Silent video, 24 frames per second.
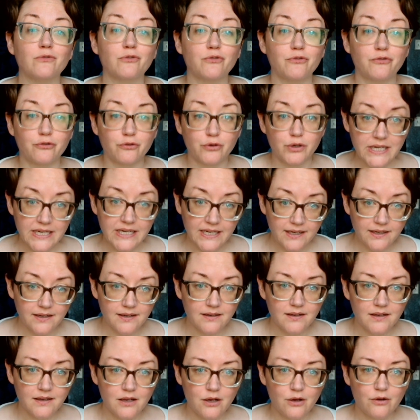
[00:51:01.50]
freed
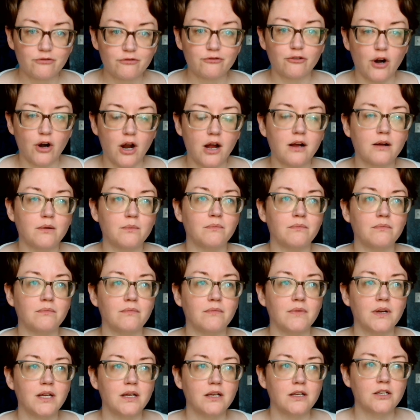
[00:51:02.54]
from
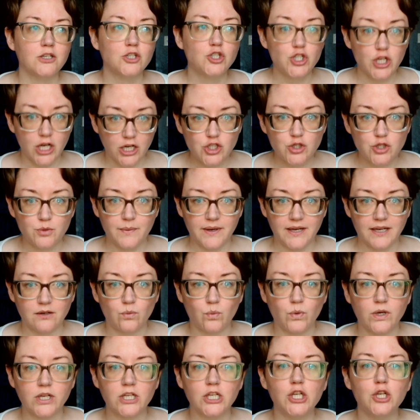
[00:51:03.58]
judgment,
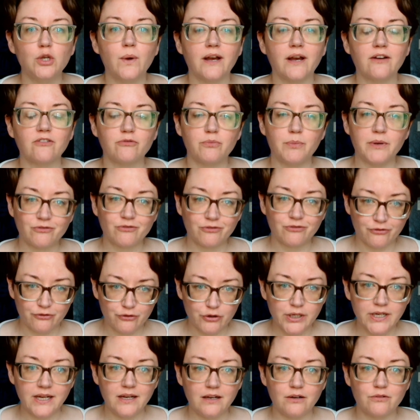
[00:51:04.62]
when you have been
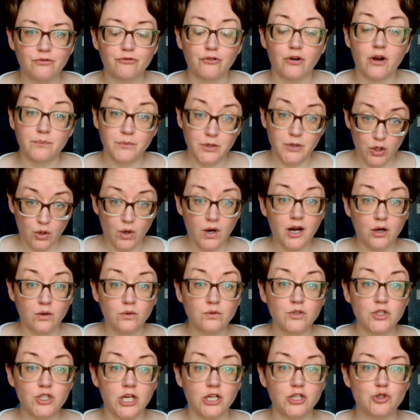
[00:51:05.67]
freed from your
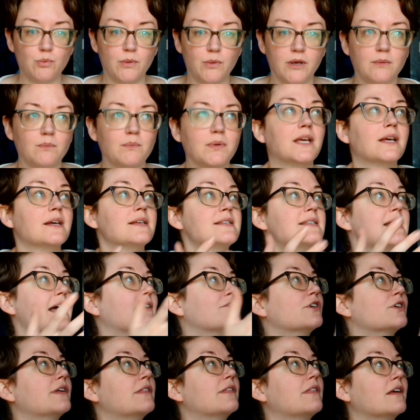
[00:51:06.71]
own judgment, because
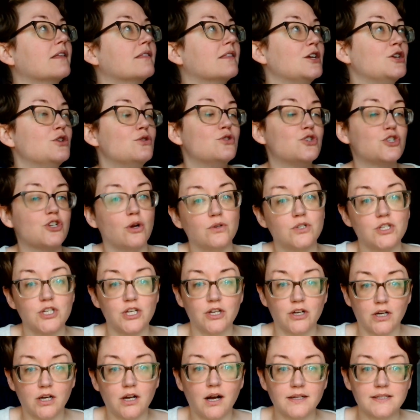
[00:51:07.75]
everything that you show to
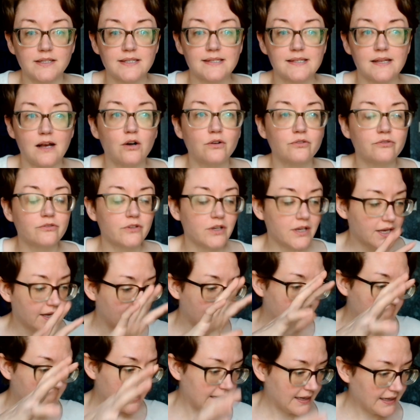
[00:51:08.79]
your God self,
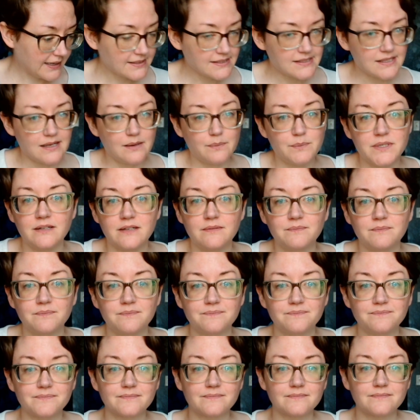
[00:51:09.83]
accepted,
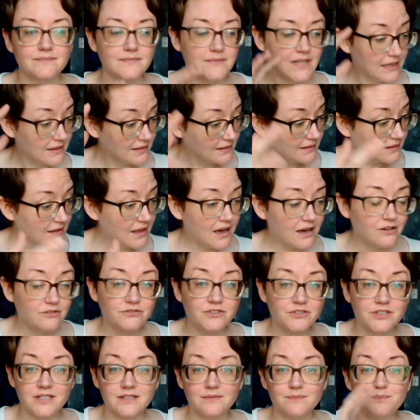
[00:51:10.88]

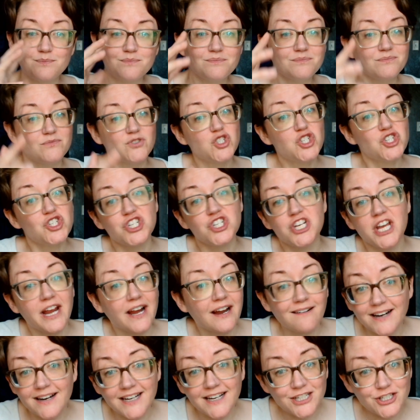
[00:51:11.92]
loved,
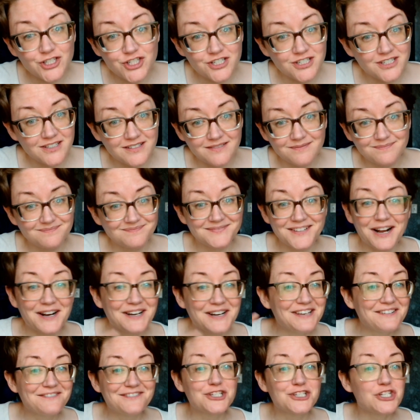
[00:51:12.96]
cherished, not
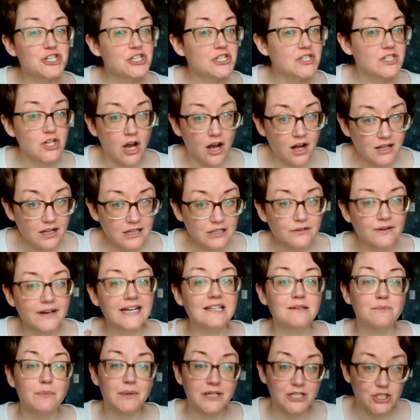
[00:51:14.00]
even just
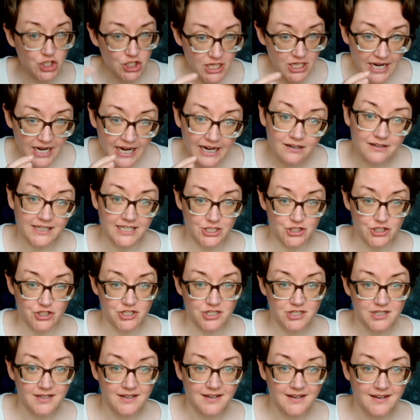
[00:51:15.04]
tolerated, but cherished.